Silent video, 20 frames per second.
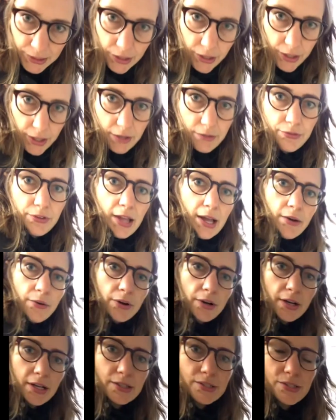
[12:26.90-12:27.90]
flower, and
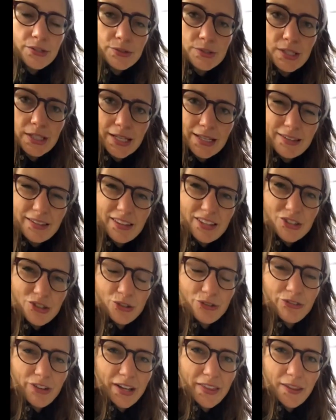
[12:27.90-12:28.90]
so it's likely that you'll find
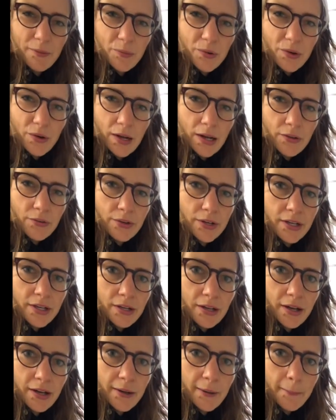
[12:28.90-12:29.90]
them around
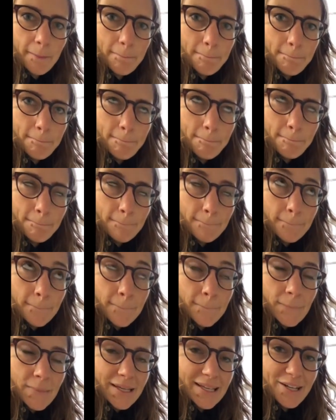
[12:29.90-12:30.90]
in a
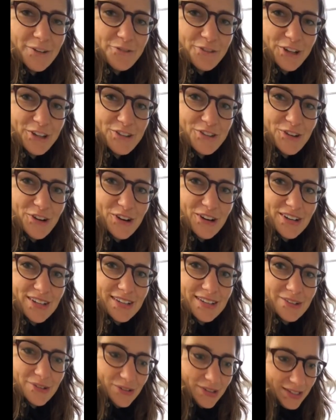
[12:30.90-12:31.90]
friend's garden or
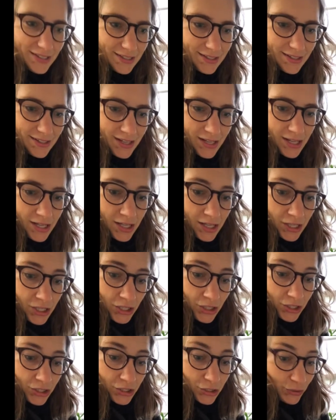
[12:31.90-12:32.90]
in
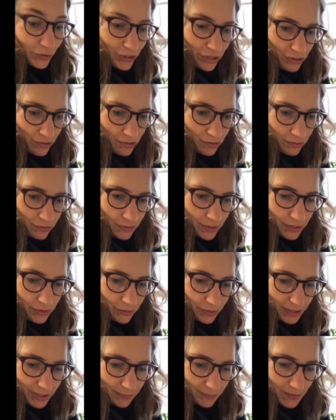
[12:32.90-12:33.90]
your own or
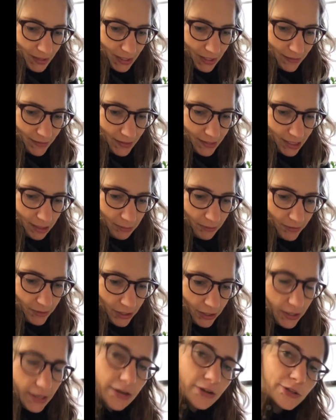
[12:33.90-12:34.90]
something at this time of year. And
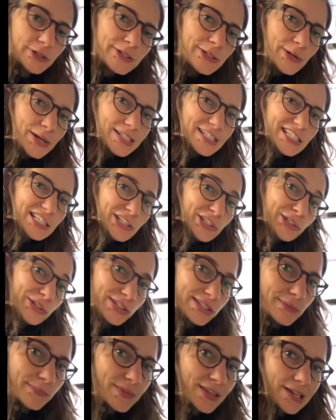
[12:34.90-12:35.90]
also I just learned something
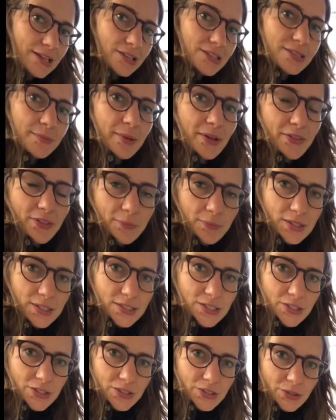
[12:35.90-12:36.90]
else about them this year,
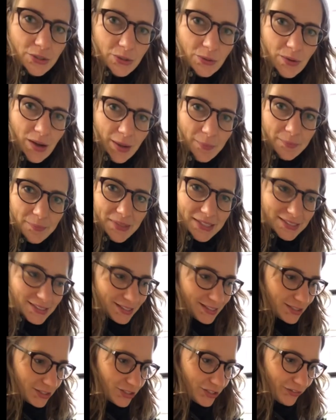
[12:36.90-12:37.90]
so I'm excited to share
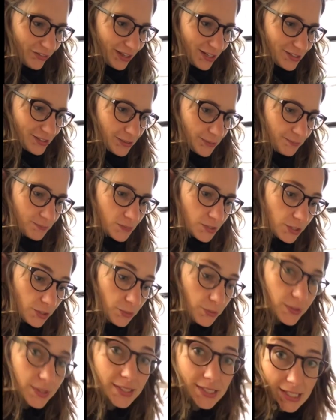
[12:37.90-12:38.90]
that too. So
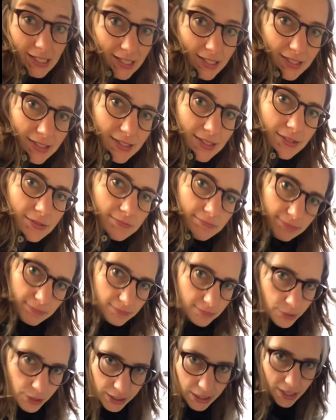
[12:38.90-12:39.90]
zinnias, pretty
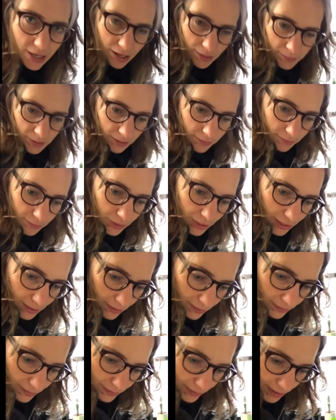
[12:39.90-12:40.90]
common, pretty
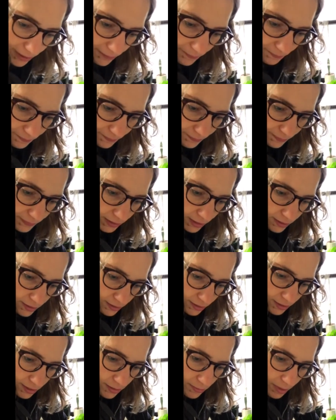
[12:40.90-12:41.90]

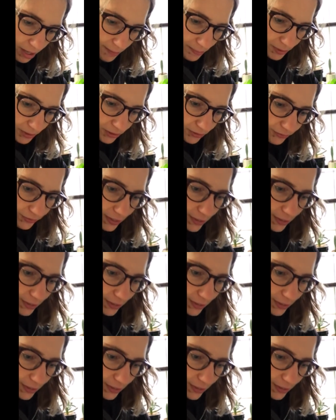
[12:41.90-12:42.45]
popular flower to